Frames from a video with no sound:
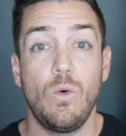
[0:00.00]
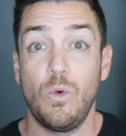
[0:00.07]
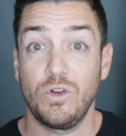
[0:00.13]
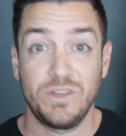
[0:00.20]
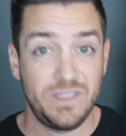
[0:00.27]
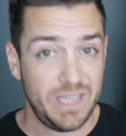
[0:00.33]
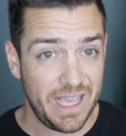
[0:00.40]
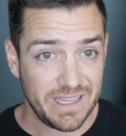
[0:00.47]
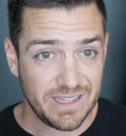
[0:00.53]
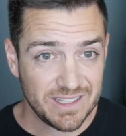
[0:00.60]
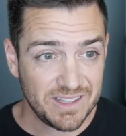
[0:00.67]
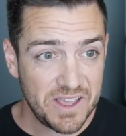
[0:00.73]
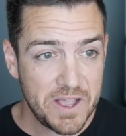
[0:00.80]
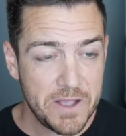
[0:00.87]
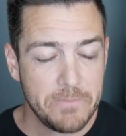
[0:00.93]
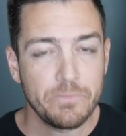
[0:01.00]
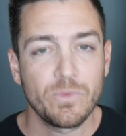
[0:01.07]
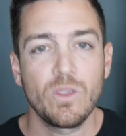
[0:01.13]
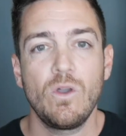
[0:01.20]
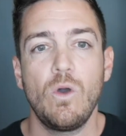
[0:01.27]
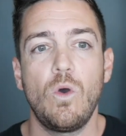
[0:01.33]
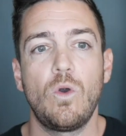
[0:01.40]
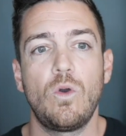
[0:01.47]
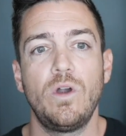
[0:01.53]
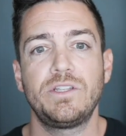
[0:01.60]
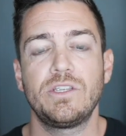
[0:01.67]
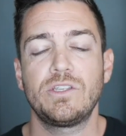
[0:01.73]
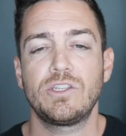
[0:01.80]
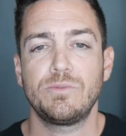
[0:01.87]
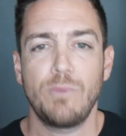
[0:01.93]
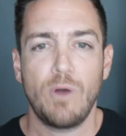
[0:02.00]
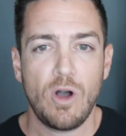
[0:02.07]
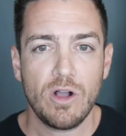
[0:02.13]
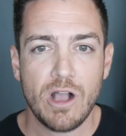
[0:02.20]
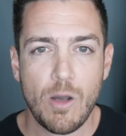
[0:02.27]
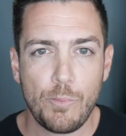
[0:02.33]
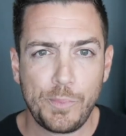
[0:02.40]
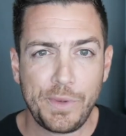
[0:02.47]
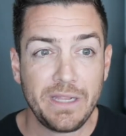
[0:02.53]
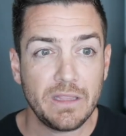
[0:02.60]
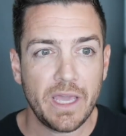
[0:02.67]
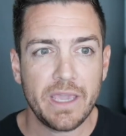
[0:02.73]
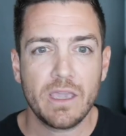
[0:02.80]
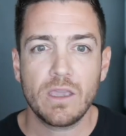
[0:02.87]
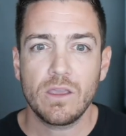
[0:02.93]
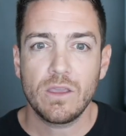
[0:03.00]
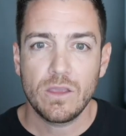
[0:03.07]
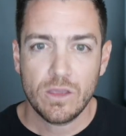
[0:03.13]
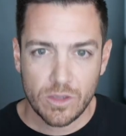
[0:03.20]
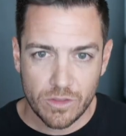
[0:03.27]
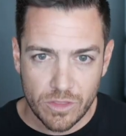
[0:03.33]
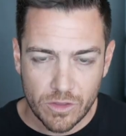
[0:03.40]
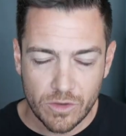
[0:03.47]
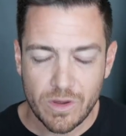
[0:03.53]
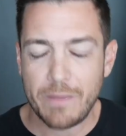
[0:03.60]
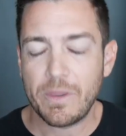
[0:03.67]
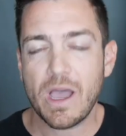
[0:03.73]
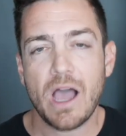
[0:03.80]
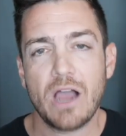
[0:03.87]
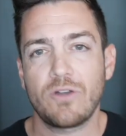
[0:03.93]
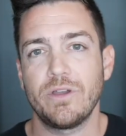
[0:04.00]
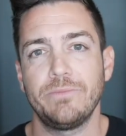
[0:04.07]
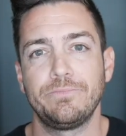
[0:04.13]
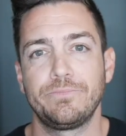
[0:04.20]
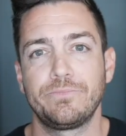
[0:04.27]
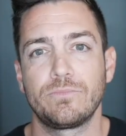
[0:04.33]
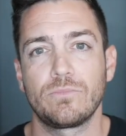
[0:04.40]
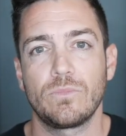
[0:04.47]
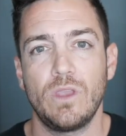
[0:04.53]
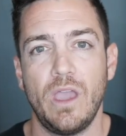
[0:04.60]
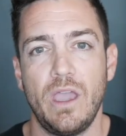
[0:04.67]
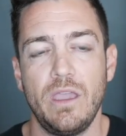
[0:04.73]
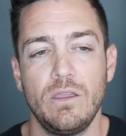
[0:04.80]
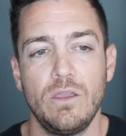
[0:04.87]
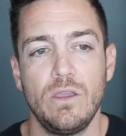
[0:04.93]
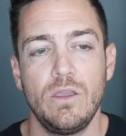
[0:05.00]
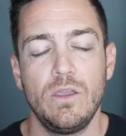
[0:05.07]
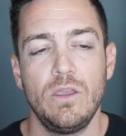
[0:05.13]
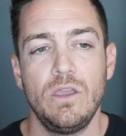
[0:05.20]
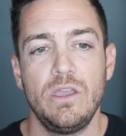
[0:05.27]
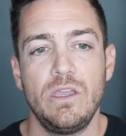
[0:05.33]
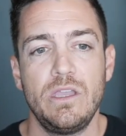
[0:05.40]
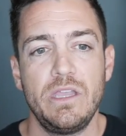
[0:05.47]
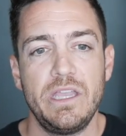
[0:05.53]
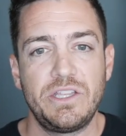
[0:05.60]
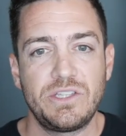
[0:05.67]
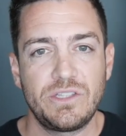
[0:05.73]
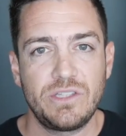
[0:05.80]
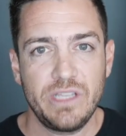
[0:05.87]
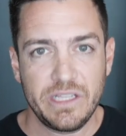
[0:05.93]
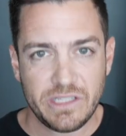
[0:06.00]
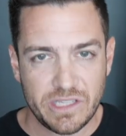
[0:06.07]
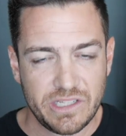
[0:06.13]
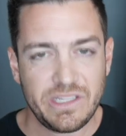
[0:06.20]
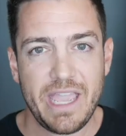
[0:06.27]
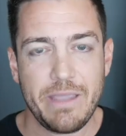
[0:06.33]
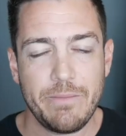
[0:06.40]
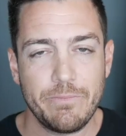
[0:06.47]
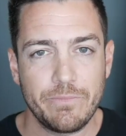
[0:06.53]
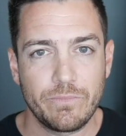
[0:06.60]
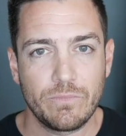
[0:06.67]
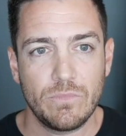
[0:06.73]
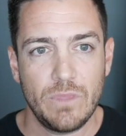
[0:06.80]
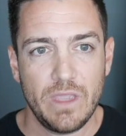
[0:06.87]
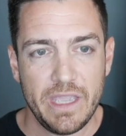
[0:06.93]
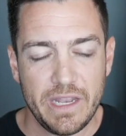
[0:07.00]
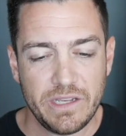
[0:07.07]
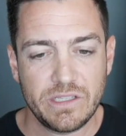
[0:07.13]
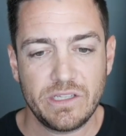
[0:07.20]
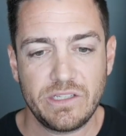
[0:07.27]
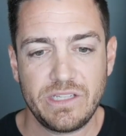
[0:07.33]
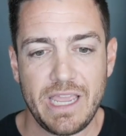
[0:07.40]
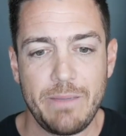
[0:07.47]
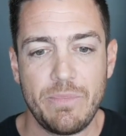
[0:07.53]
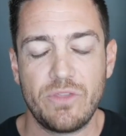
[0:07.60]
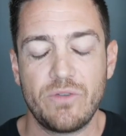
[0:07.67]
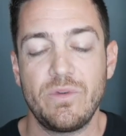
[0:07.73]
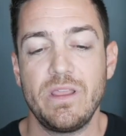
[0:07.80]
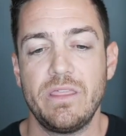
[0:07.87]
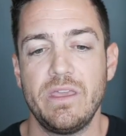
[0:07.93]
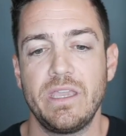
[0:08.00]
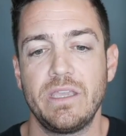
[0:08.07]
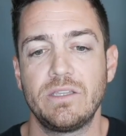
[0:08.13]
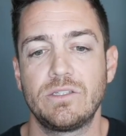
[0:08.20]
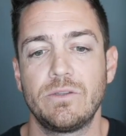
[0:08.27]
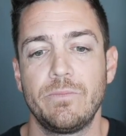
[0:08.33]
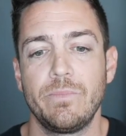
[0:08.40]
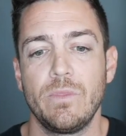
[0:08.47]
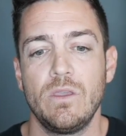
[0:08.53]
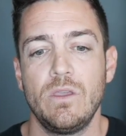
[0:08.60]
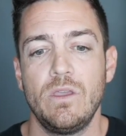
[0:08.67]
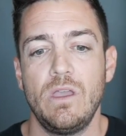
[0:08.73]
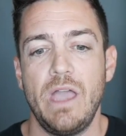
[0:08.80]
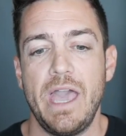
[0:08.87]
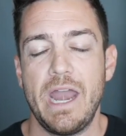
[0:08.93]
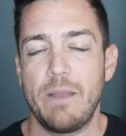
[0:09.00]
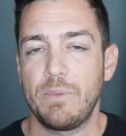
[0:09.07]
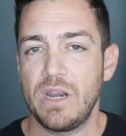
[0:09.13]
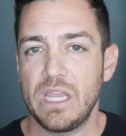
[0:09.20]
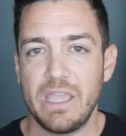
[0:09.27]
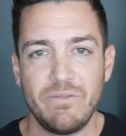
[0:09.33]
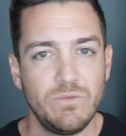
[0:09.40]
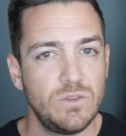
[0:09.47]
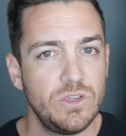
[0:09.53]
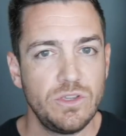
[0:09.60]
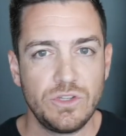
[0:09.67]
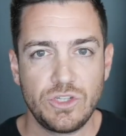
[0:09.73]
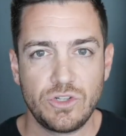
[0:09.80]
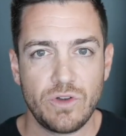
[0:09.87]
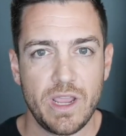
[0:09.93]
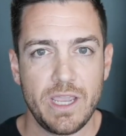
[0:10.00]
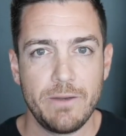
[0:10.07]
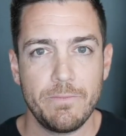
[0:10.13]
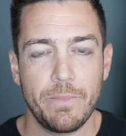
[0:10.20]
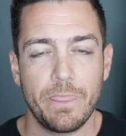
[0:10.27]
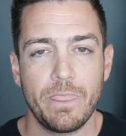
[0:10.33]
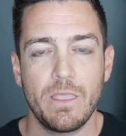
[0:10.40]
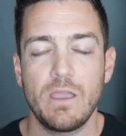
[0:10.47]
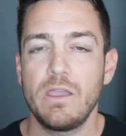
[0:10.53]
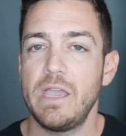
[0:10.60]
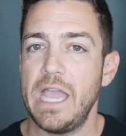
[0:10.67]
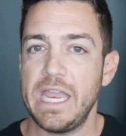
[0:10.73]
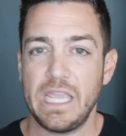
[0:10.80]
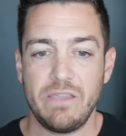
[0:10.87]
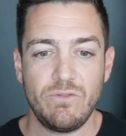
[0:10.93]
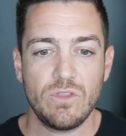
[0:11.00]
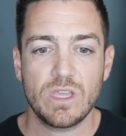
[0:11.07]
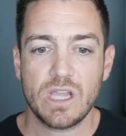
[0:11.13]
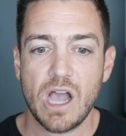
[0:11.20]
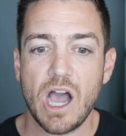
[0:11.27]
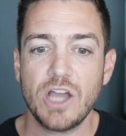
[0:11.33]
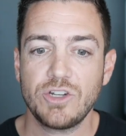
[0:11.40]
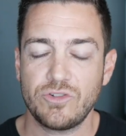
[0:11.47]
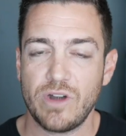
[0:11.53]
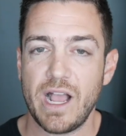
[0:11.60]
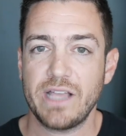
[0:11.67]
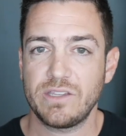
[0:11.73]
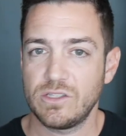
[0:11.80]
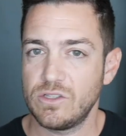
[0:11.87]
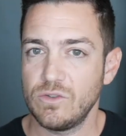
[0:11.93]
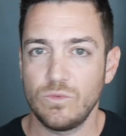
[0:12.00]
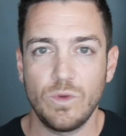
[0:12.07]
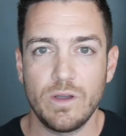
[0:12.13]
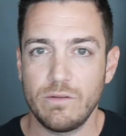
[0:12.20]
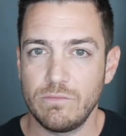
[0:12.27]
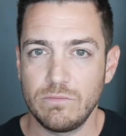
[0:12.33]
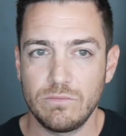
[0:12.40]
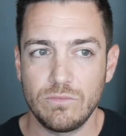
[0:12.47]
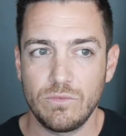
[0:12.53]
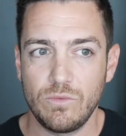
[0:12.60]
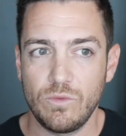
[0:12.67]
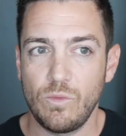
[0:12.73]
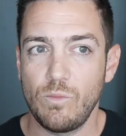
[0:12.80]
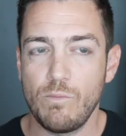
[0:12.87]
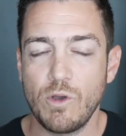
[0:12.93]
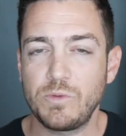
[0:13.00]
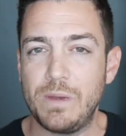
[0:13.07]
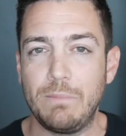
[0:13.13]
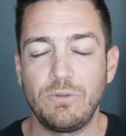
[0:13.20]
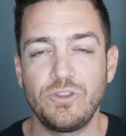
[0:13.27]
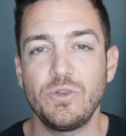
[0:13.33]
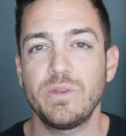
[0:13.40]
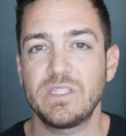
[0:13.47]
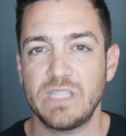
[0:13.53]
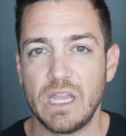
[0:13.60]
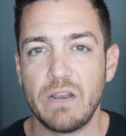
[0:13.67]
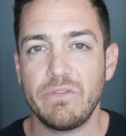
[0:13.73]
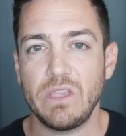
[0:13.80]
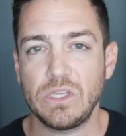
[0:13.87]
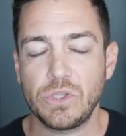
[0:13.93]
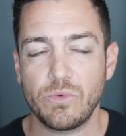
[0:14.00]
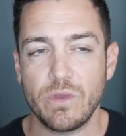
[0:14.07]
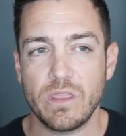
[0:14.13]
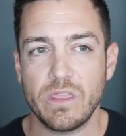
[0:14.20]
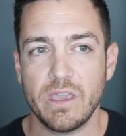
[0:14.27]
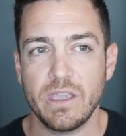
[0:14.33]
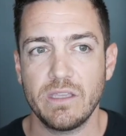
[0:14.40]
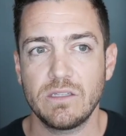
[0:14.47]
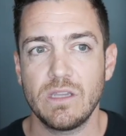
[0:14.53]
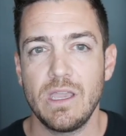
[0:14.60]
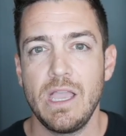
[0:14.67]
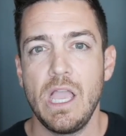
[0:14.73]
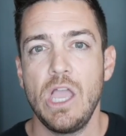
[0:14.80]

or Tesla, or it's a small company like Graham Cochran, okay? It's the same. It is the same three things. And I'm gonna give them to you straight and give you the contrast to what most people do instead of these three things.